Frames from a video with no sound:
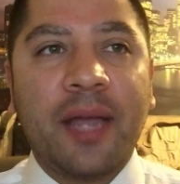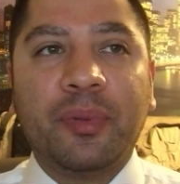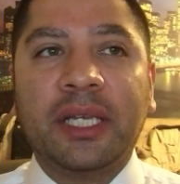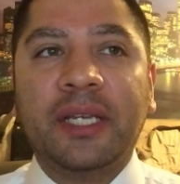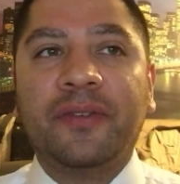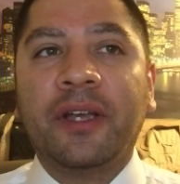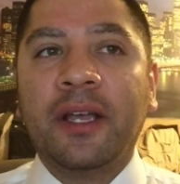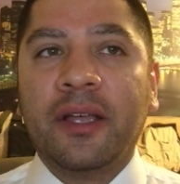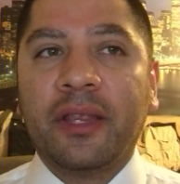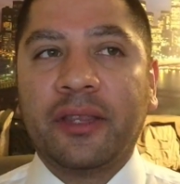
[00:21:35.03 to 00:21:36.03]
I believe
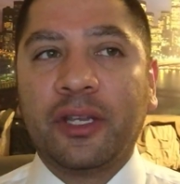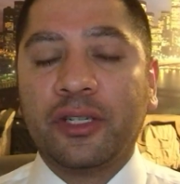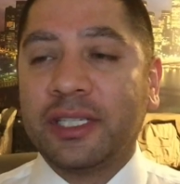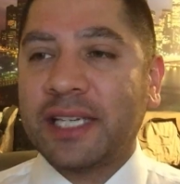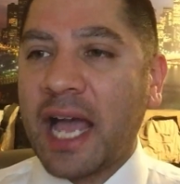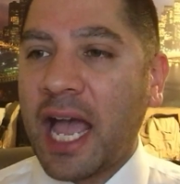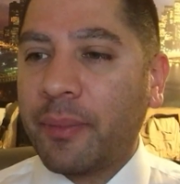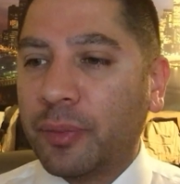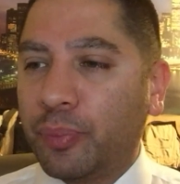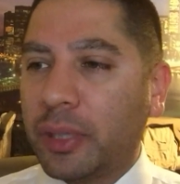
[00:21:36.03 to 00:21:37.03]
that there's a
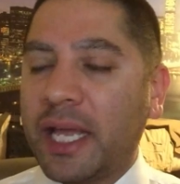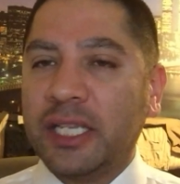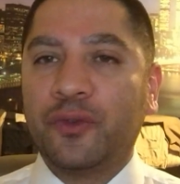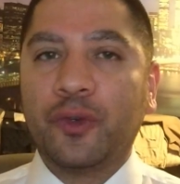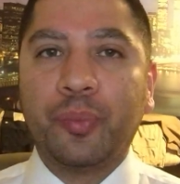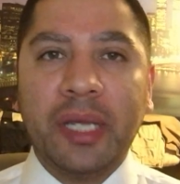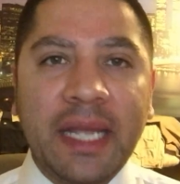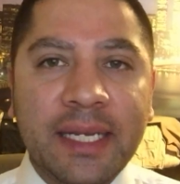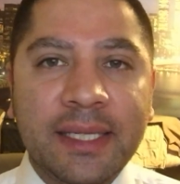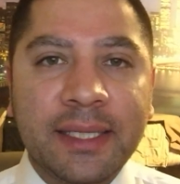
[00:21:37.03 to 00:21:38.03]
time and a place for
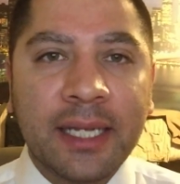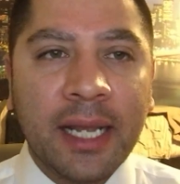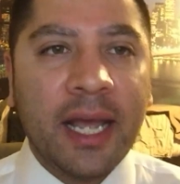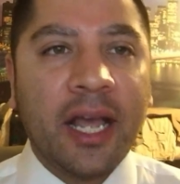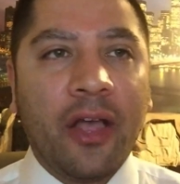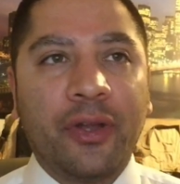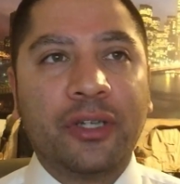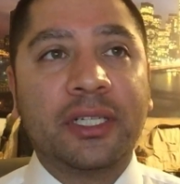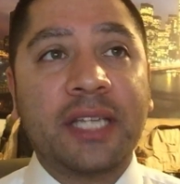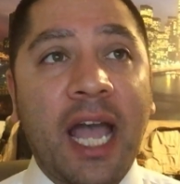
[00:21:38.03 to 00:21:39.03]
peace and
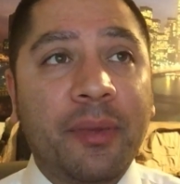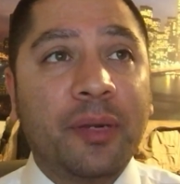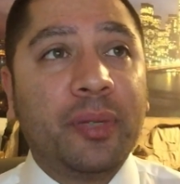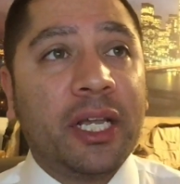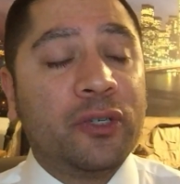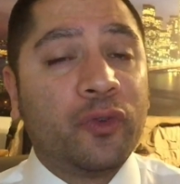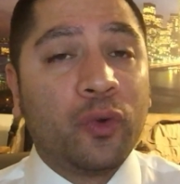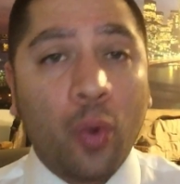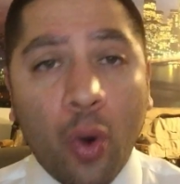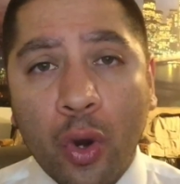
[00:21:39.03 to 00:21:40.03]
there's a time and a place
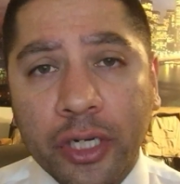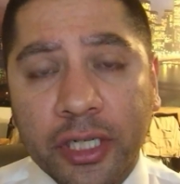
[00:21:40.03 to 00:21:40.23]
for war,